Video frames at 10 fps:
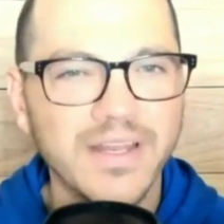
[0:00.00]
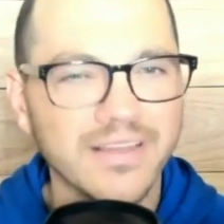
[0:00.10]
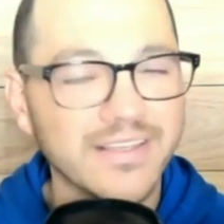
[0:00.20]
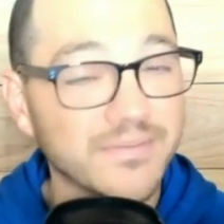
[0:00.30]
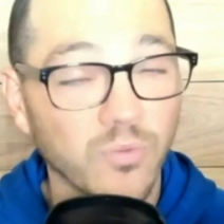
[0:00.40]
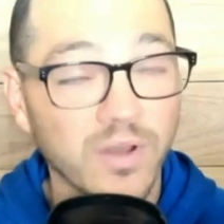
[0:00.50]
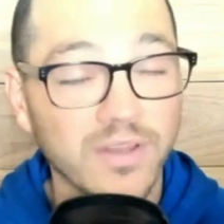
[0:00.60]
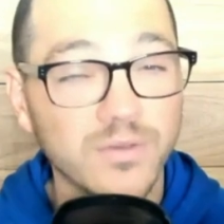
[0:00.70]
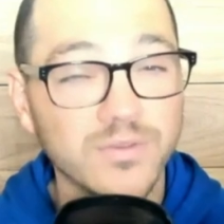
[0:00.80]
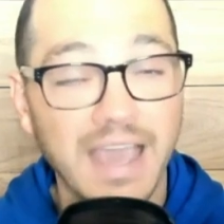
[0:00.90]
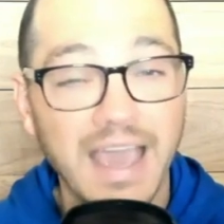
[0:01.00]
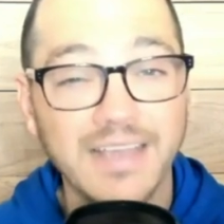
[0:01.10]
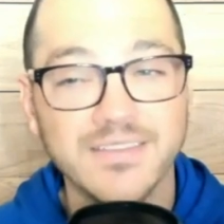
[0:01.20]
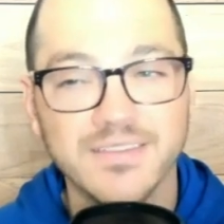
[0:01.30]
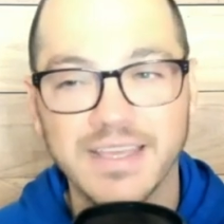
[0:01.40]
at least for one of those
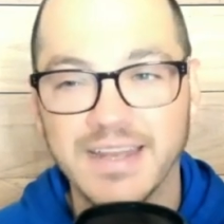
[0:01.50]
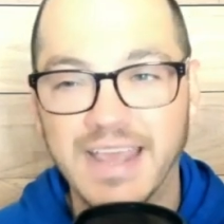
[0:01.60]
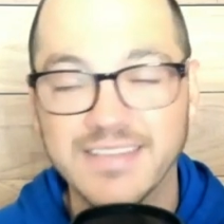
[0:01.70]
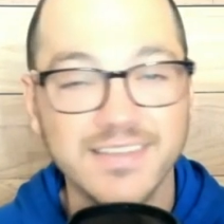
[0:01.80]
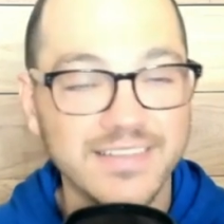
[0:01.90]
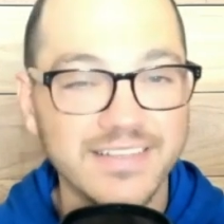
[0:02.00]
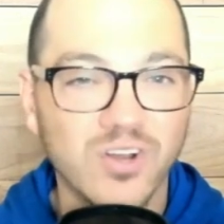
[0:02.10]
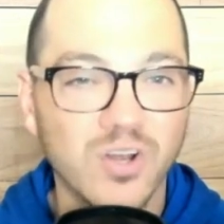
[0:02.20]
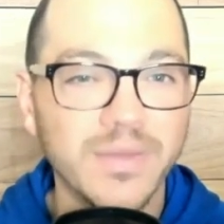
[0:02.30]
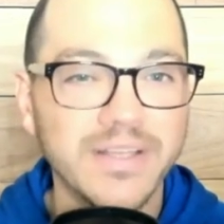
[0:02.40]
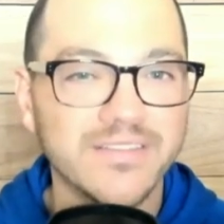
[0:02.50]
guys, than SEC tournament.